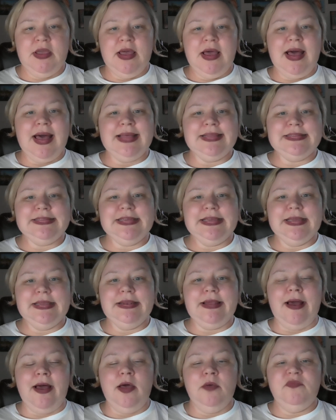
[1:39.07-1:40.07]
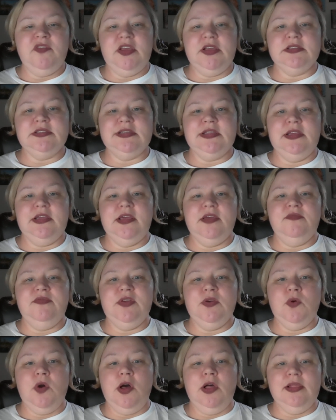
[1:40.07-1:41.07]
I did obviously give
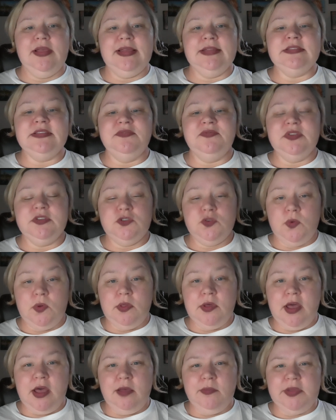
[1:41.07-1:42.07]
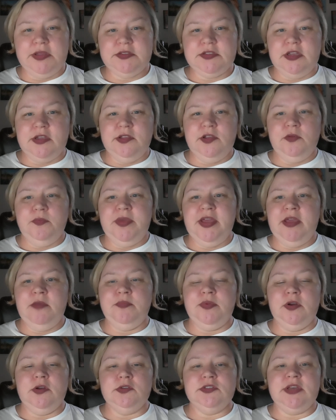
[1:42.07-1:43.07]
you all individual comments on your
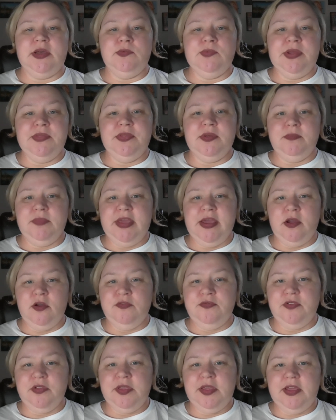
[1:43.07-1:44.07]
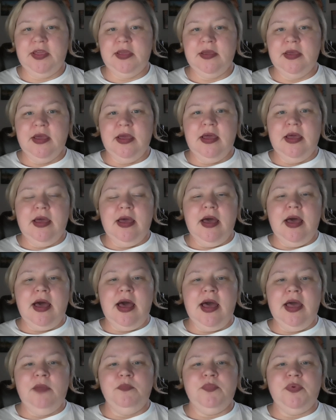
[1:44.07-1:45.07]
papers. I read them carefully.
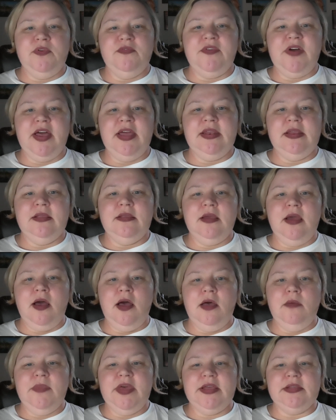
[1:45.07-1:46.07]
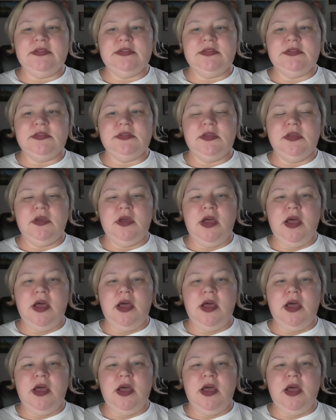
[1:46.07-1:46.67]
I provided comments